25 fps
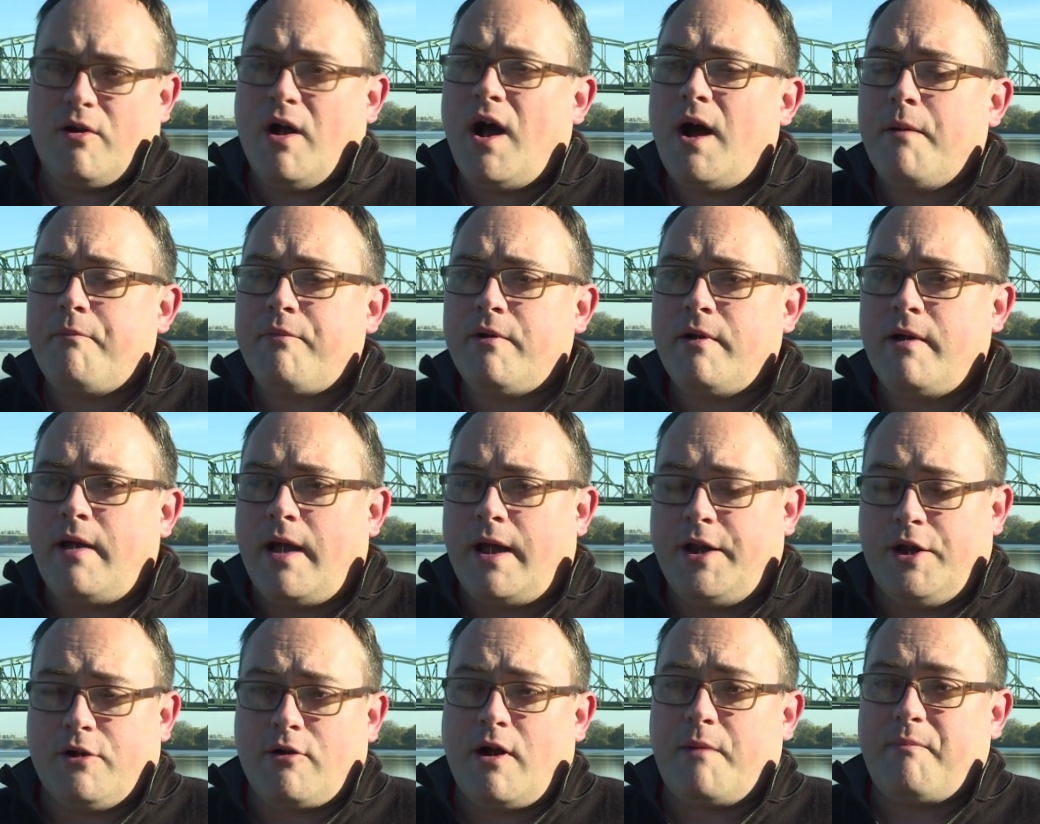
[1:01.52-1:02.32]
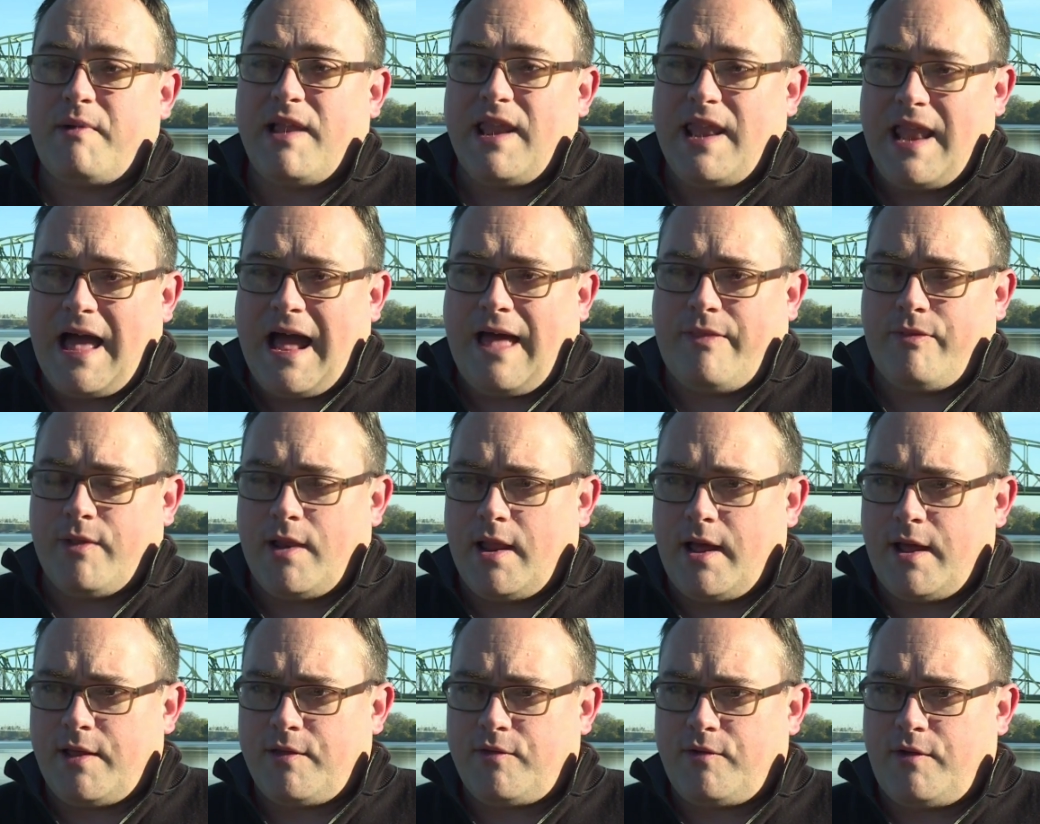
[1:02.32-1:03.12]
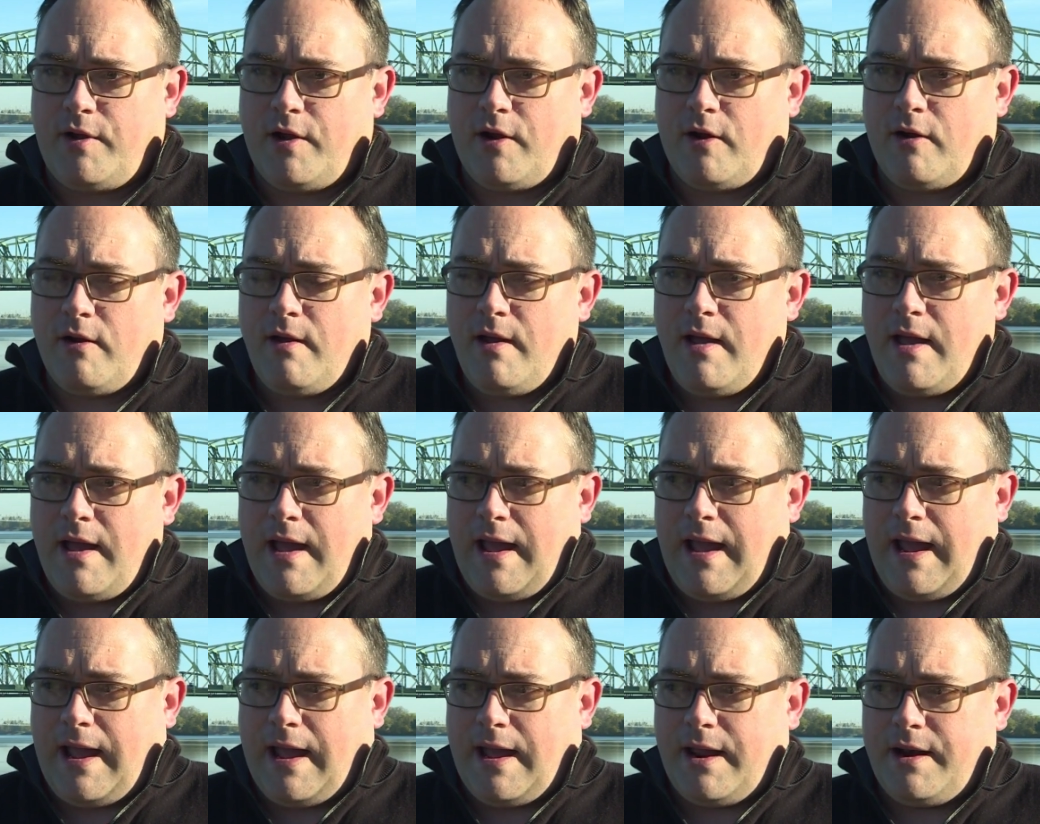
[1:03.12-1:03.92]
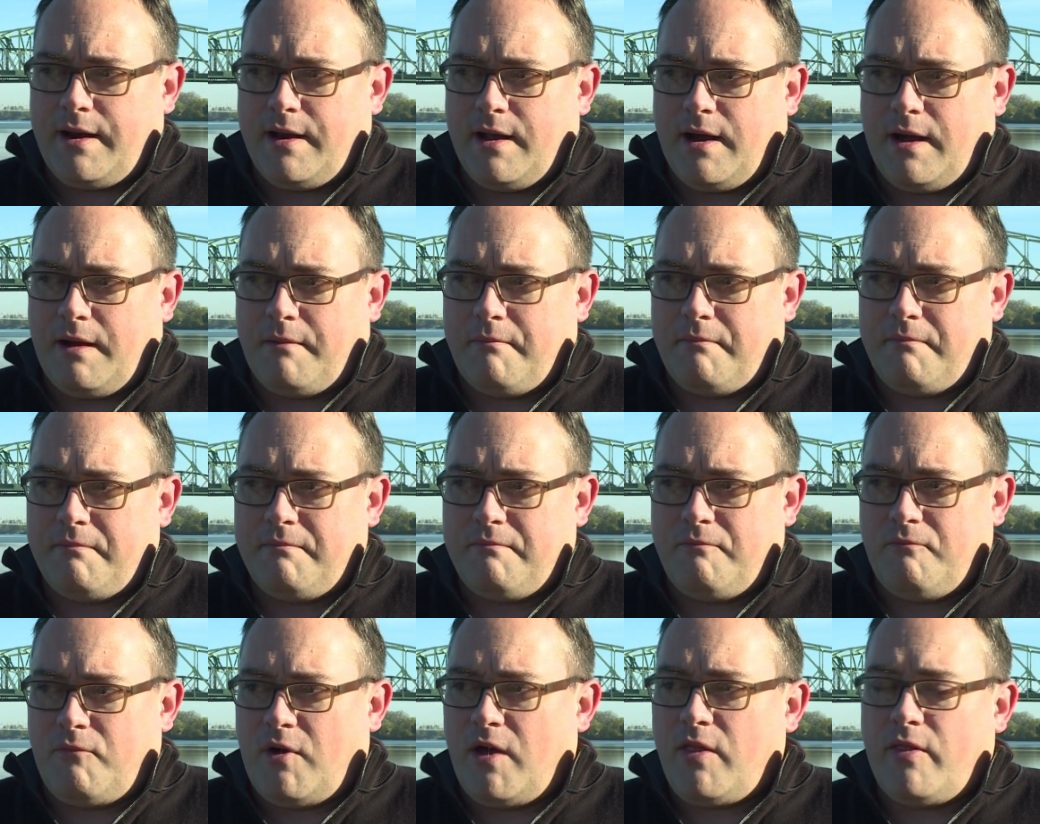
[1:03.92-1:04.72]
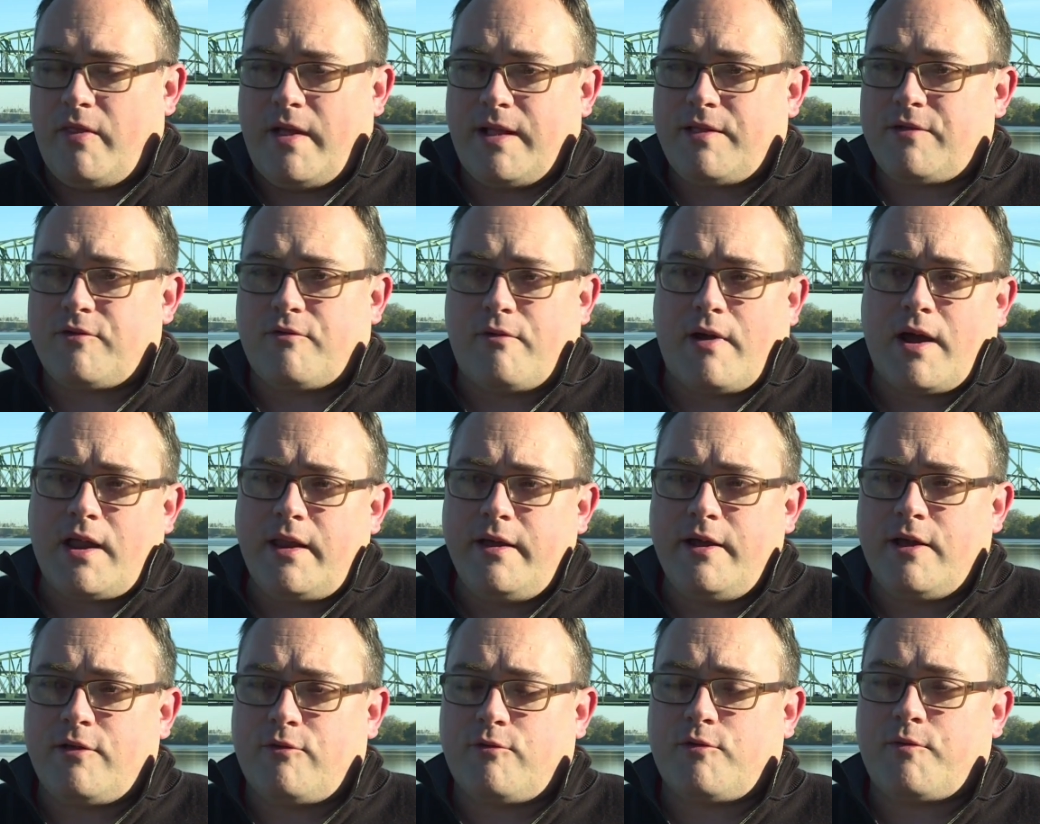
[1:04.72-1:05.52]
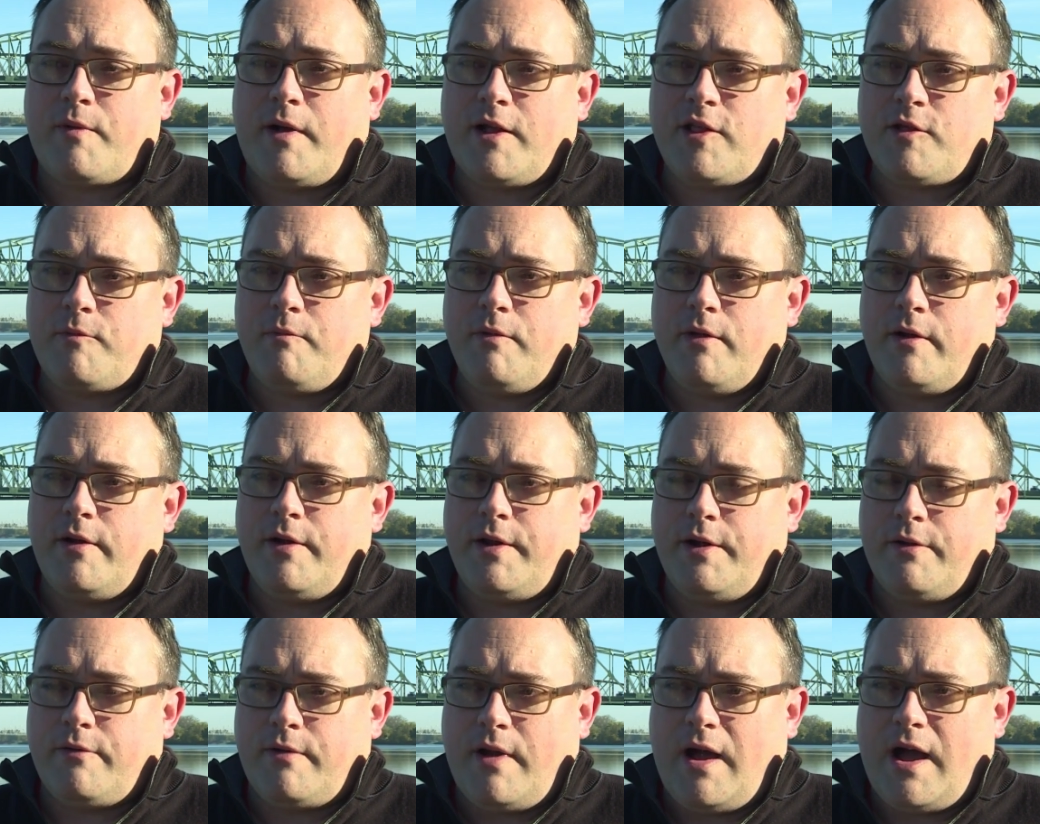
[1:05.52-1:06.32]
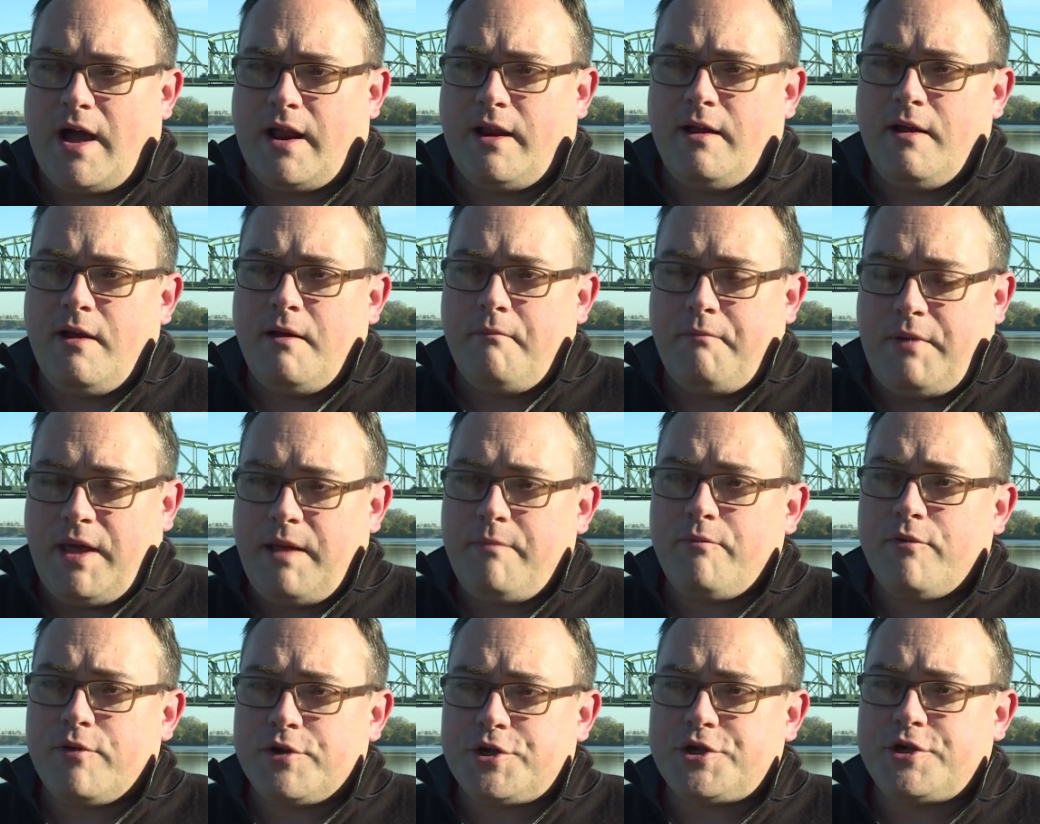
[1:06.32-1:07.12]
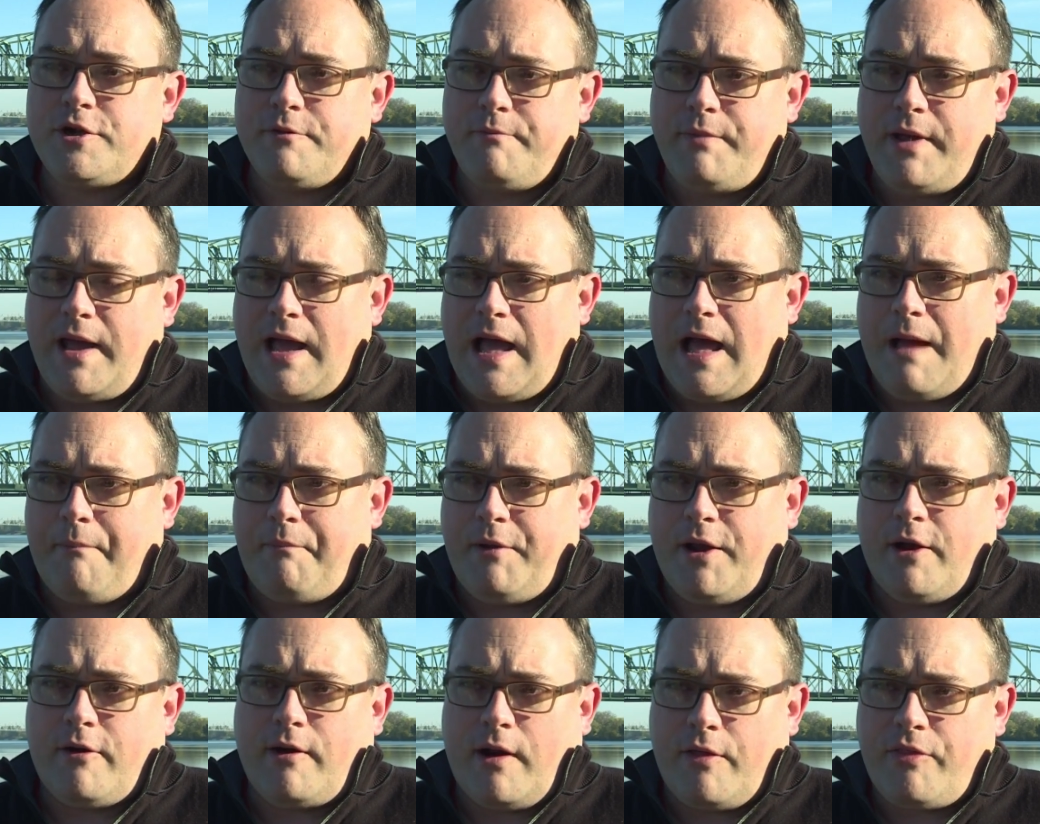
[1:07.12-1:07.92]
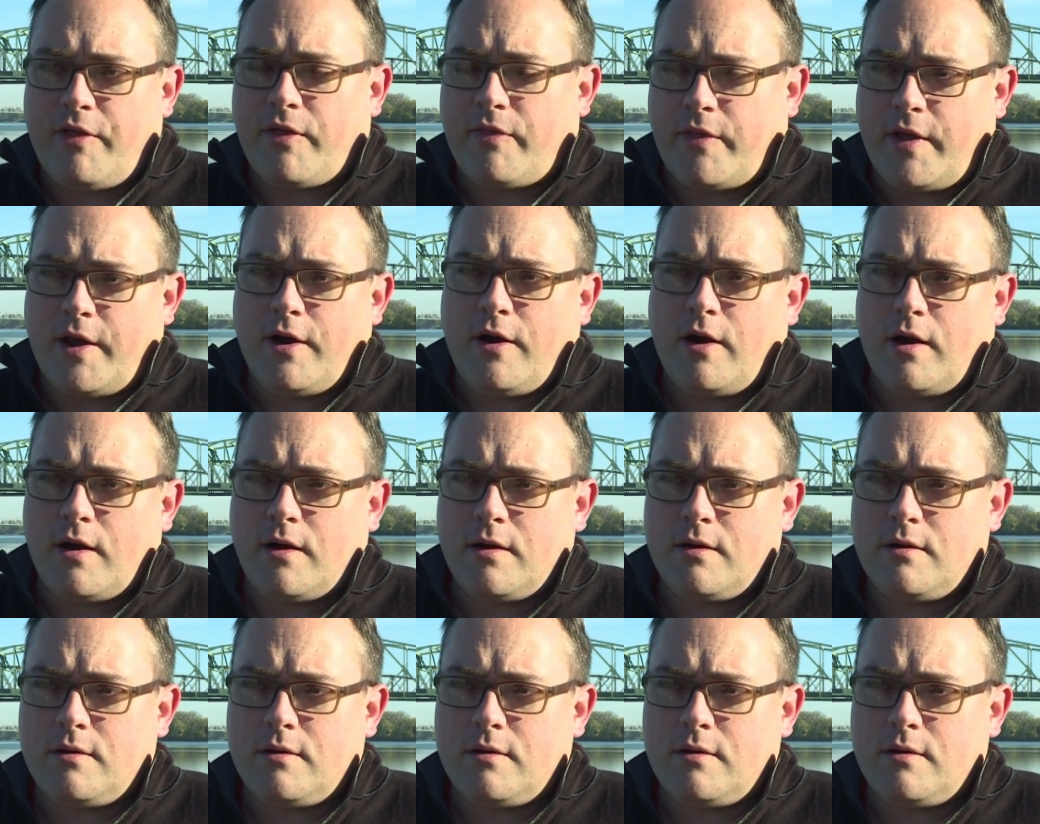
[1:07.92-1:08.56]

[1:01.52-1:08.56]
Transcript: up, and you're up a lot in the last year. And whether that's directly his responsibility or not, people should be happier, and I think they are.